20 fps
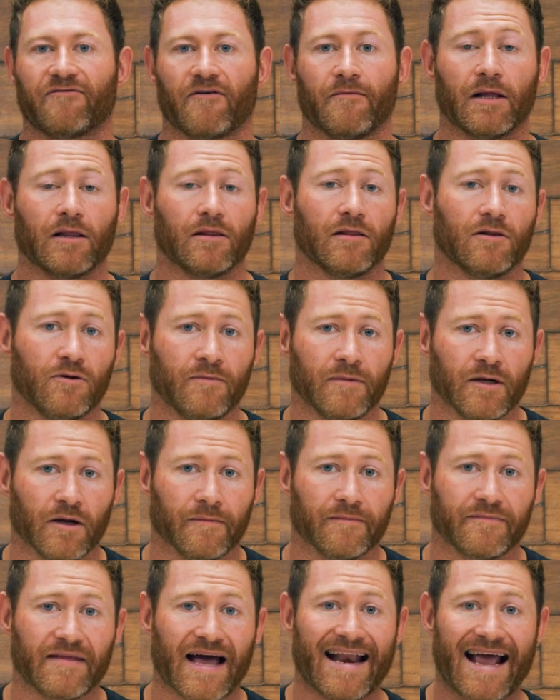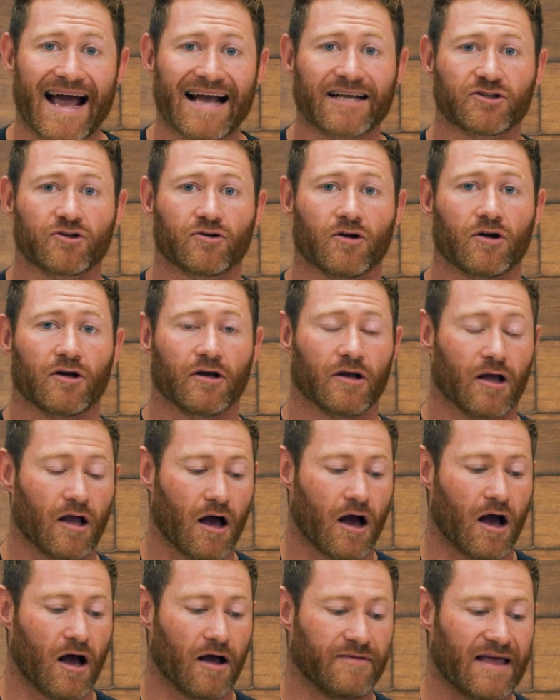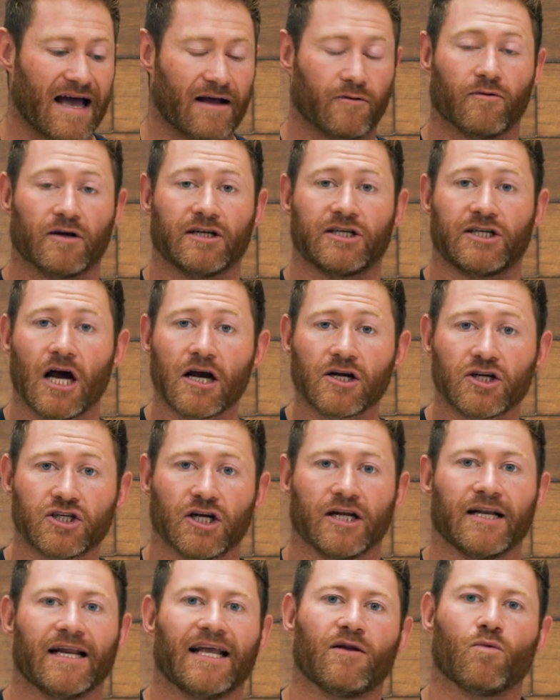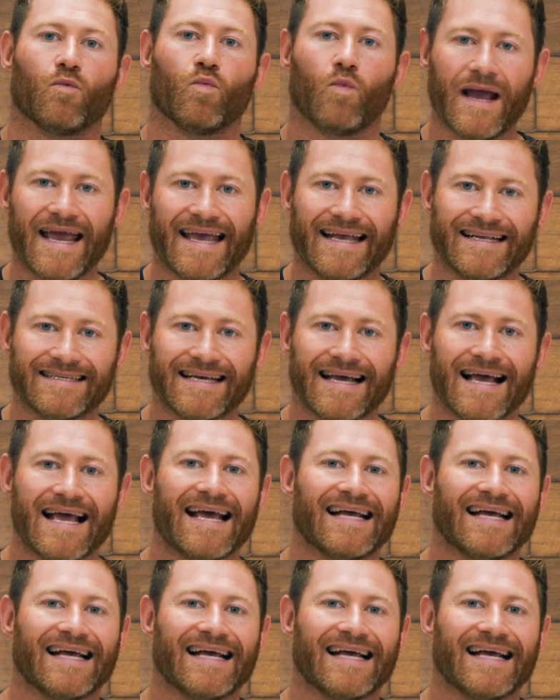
from aluminum. That extra, that reduction in weight